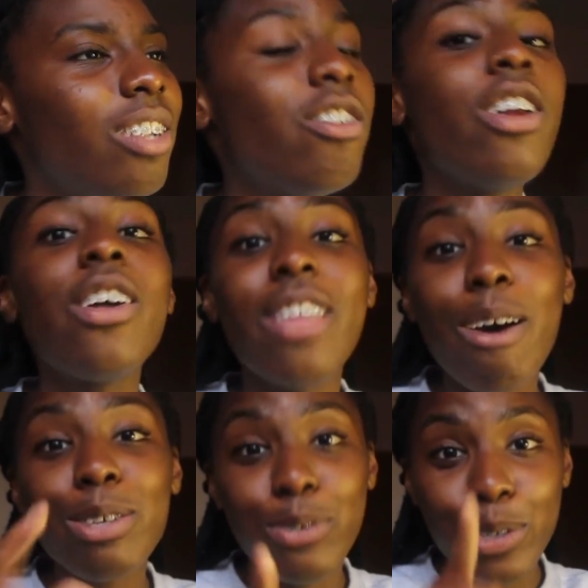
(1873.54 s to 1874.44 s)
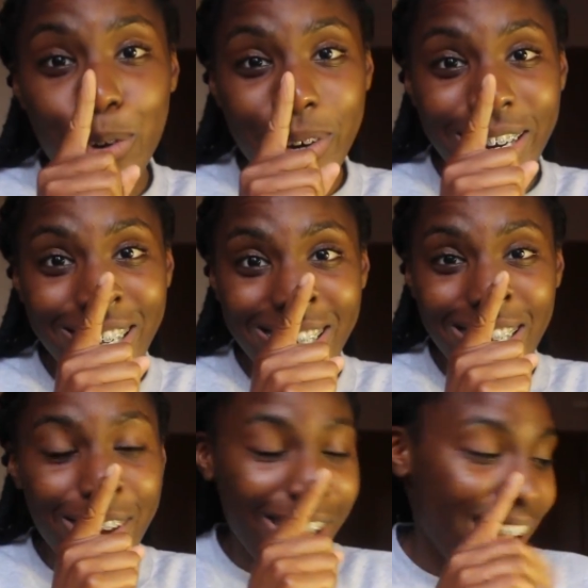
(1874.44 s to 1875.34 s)
No, that was for
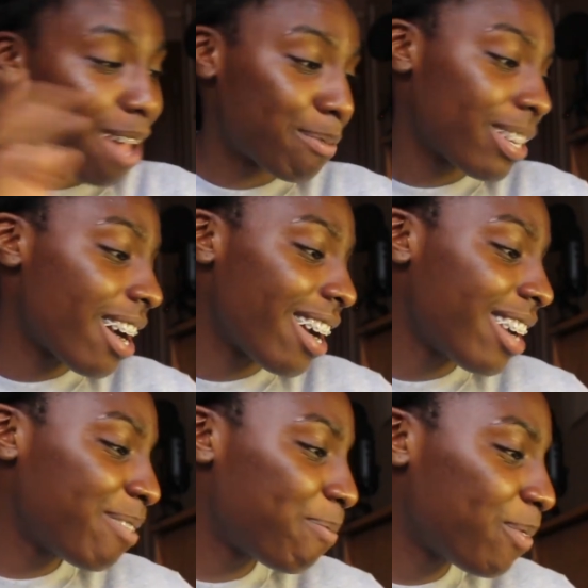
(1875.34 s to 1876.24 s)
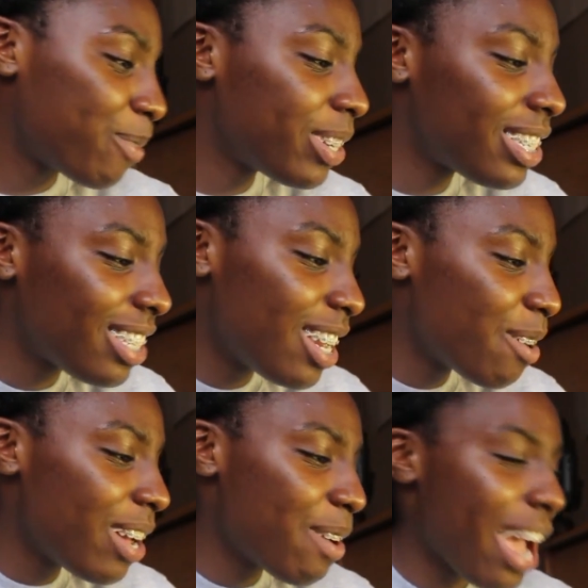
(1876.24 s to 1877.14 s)
Taurus. Okay, I'm sorry. We're just, you
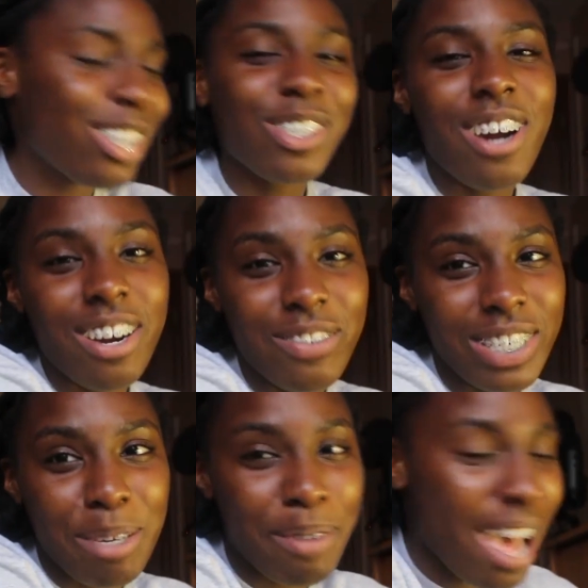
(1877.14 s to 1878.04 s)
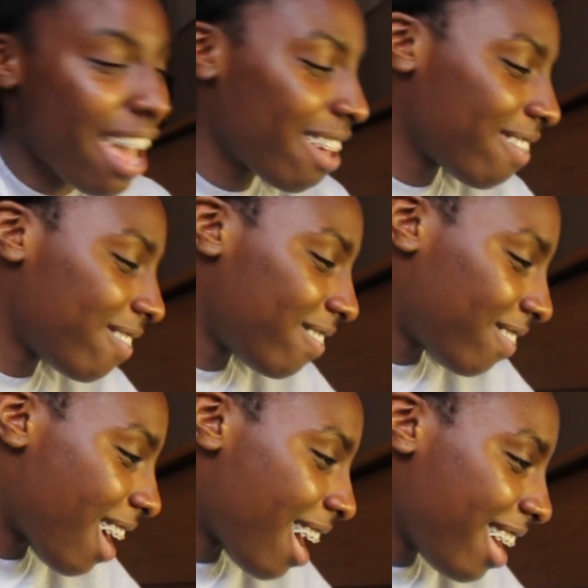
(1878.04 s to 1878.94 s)
know what? Extra card for Gemini.
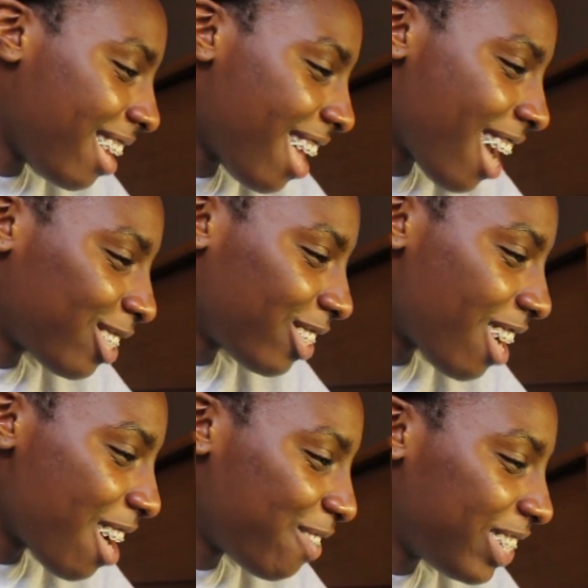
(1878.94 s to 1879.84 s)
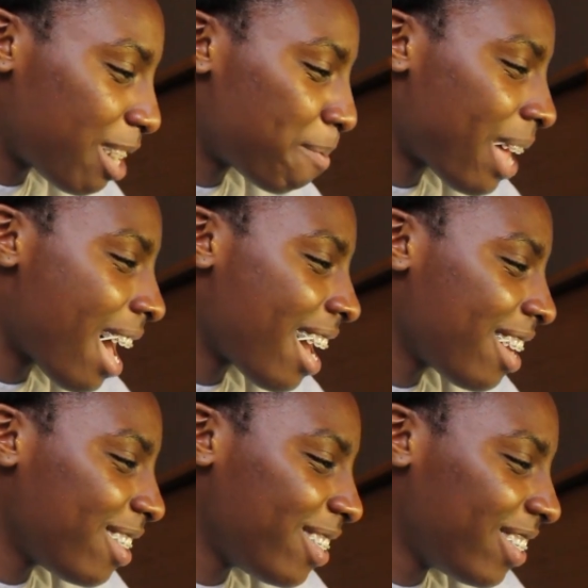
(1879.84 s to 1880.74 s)
Fine. Extra card for
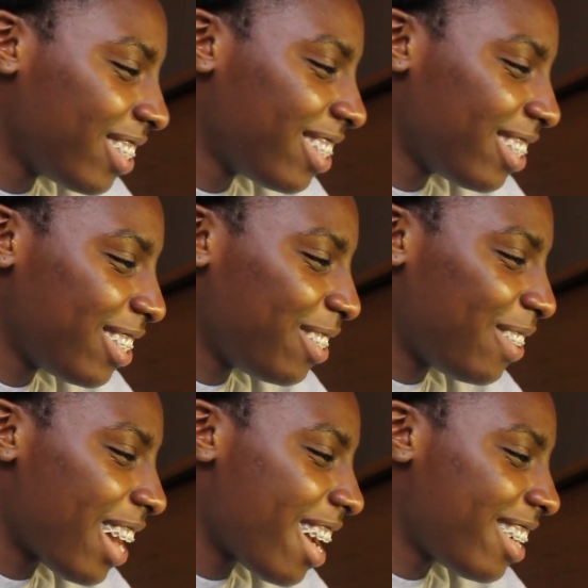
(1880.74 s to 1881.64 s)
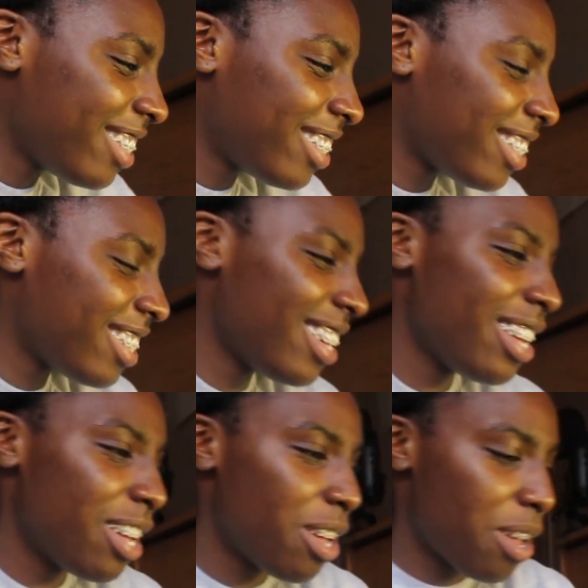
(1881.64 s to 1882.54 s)
Gemini. Who cares?
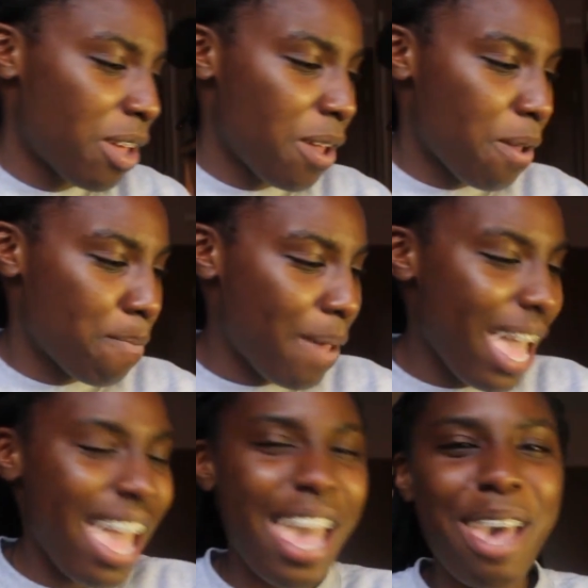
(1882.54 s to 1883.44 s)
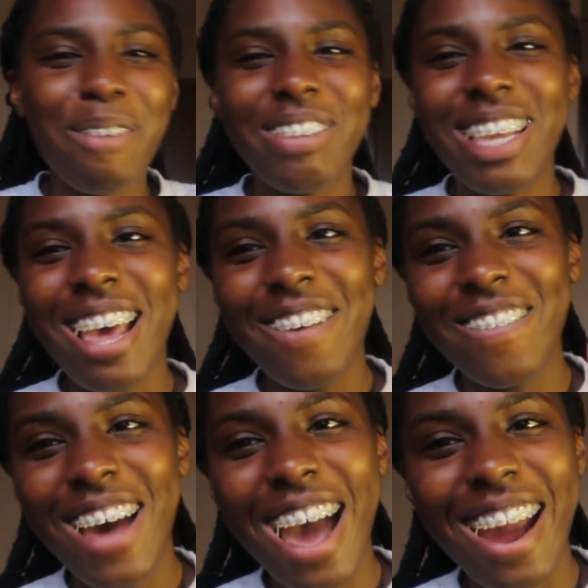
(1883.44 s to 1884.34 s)
Bam! Ten
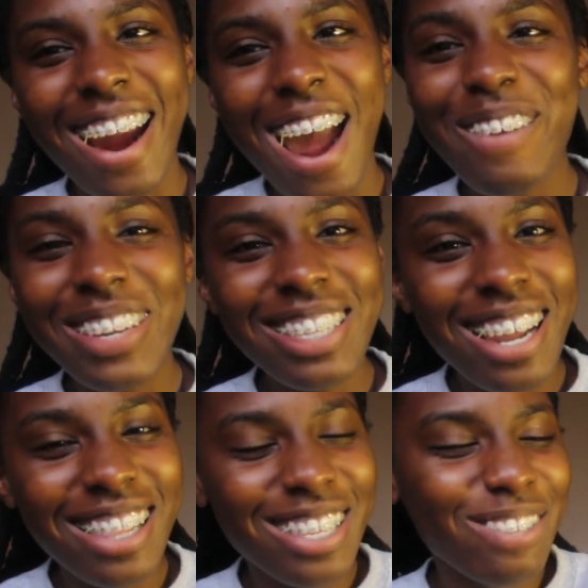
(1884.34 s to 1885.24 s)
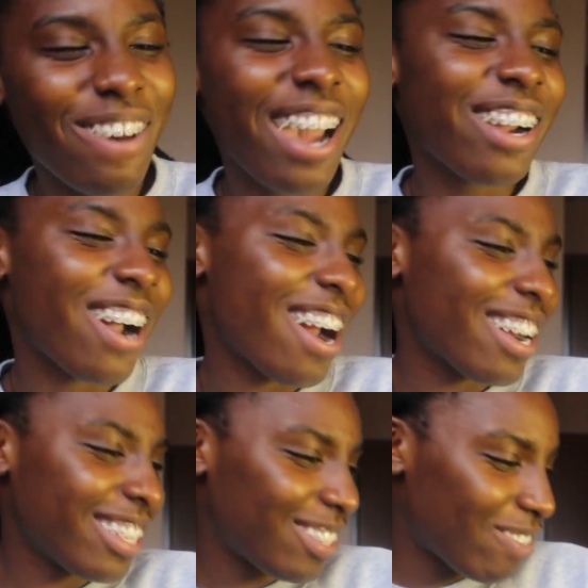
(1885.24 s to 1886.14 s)
of Fire. Everybody's getting these fire
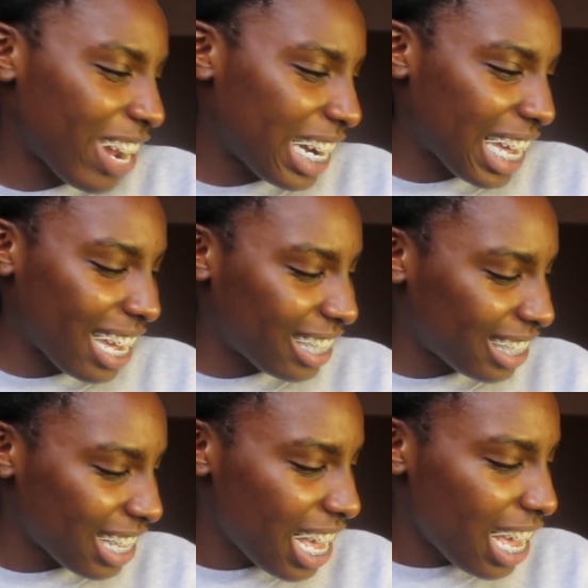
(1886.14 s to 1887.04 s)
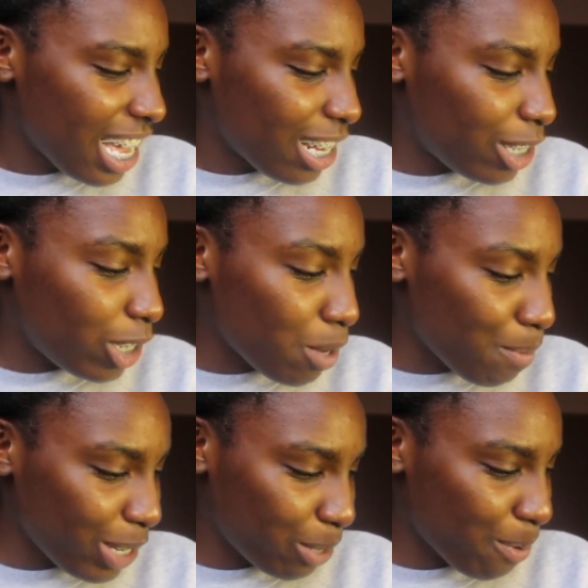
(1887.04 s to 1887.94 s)
cards. Very nice. Too
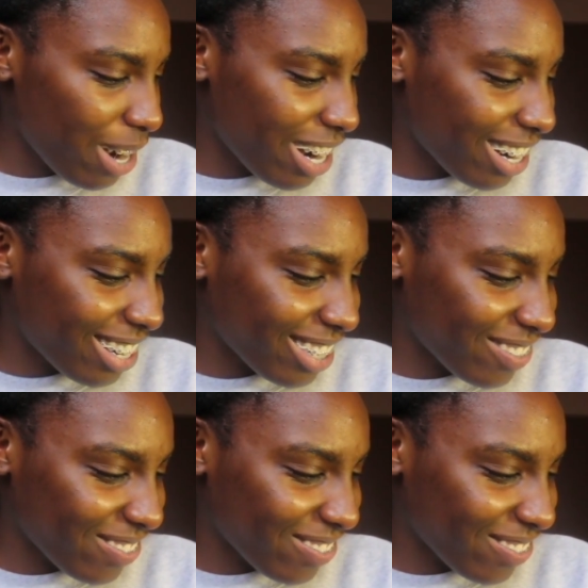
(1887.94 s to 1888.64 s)
much work.